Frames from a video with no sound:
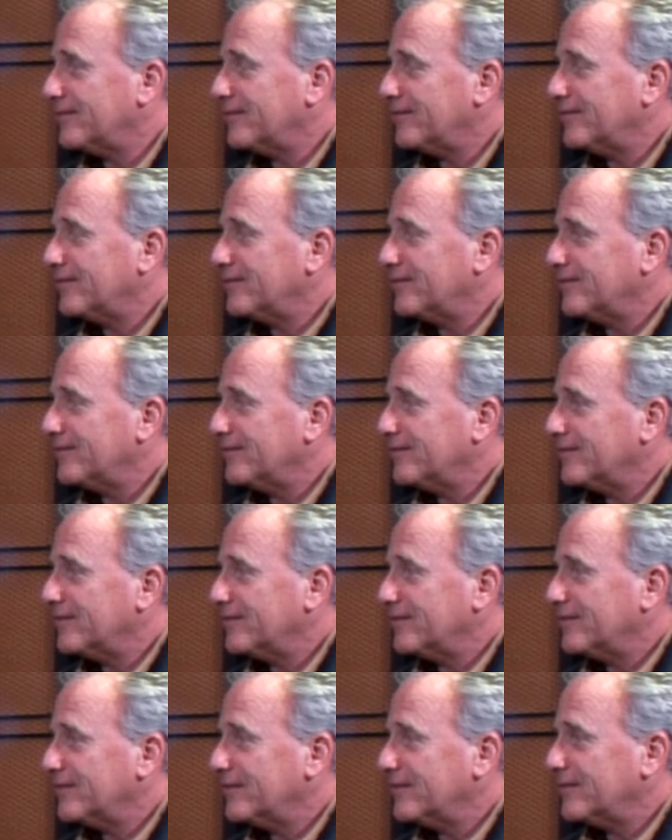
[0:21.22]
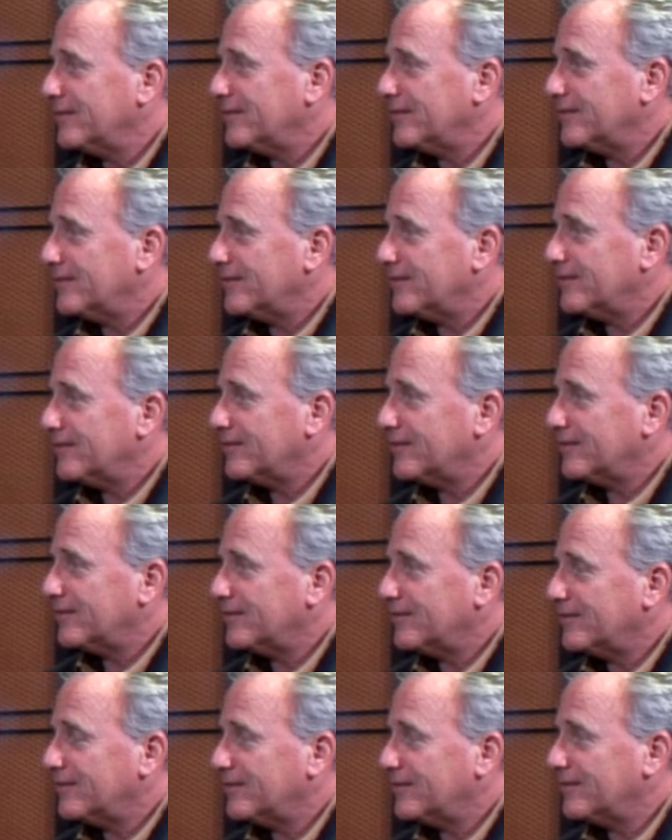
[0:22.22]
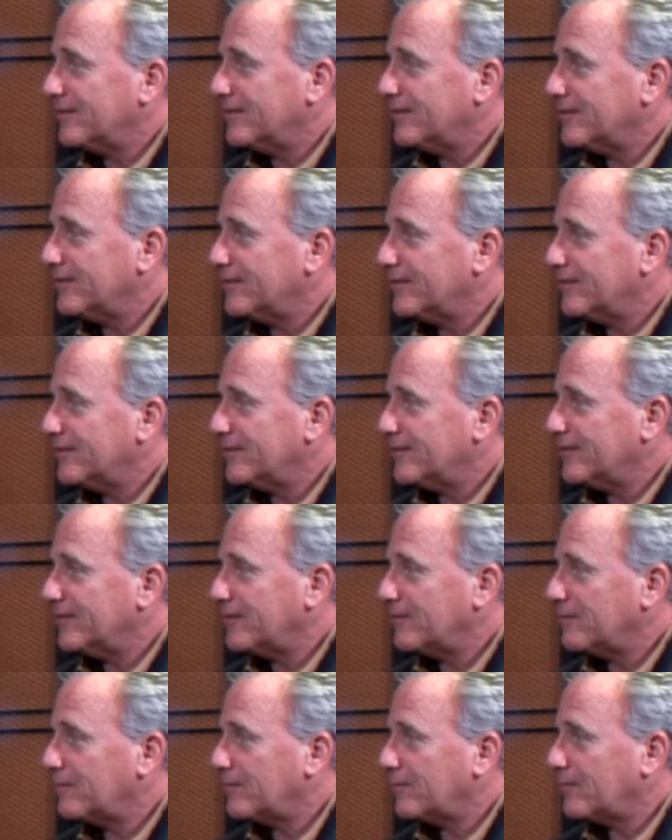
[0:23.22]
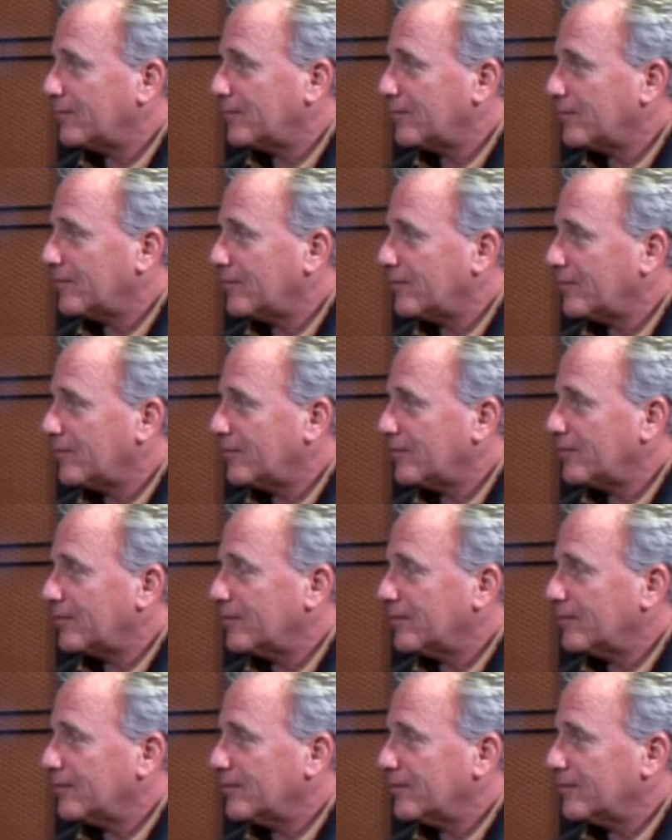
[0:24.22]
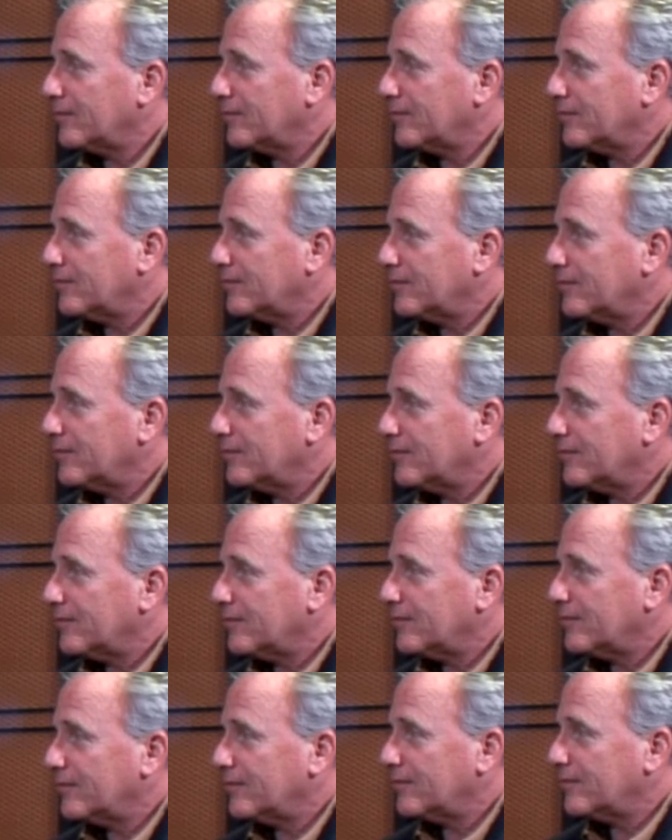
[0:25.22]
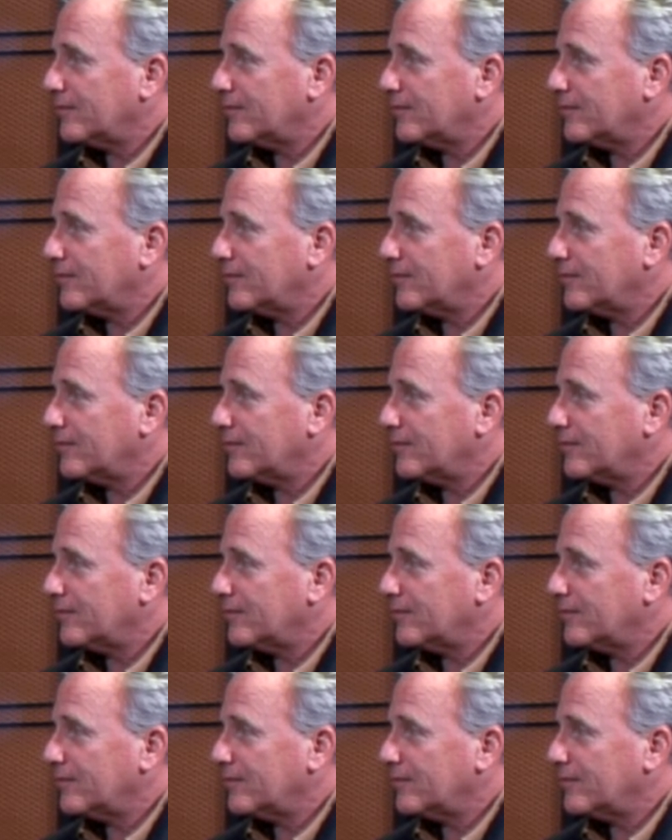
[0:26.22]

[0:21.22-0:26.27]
(not speaking)